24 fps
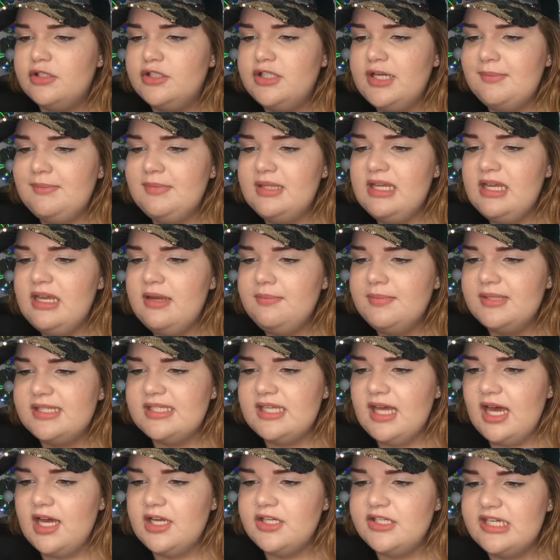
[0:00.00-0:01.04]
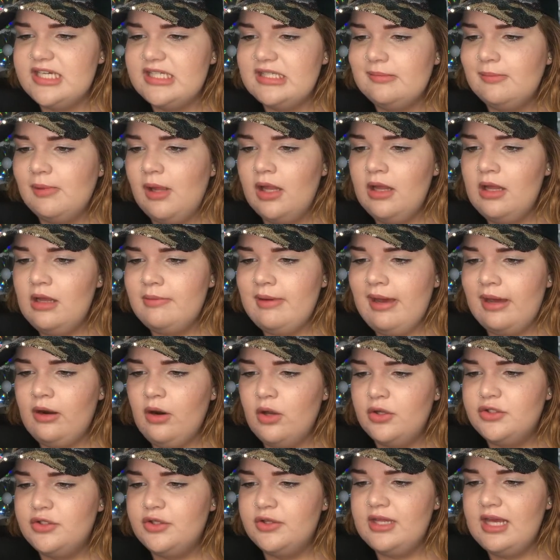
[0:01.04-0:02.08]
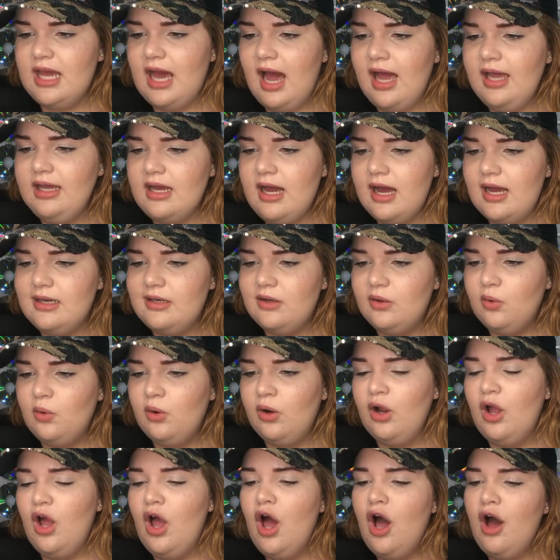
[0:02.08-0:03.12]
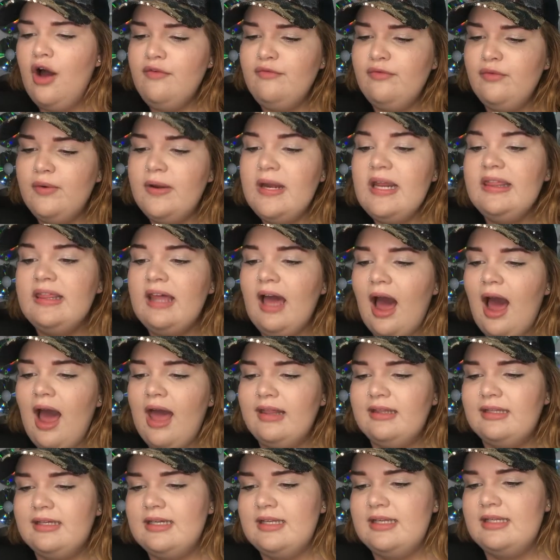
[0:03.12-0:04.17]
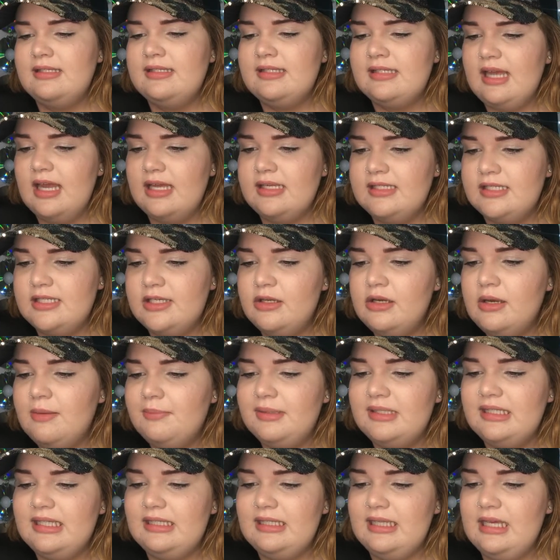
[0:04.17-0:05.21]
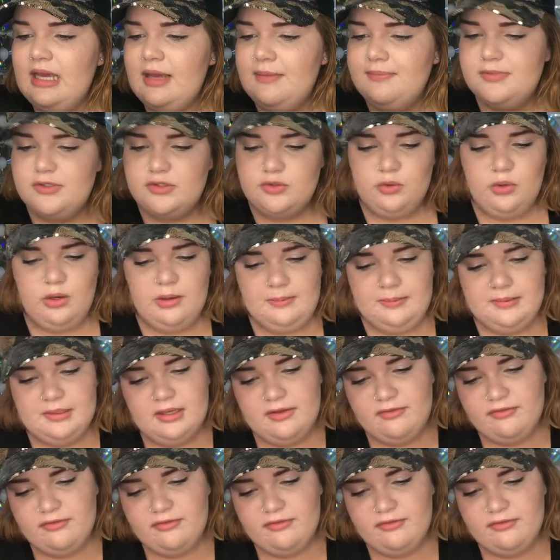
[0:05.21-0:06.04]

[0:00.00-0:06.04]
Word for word: Gently massage a small amount onto the eye contour, avoiding the eyelids until completely absorbed.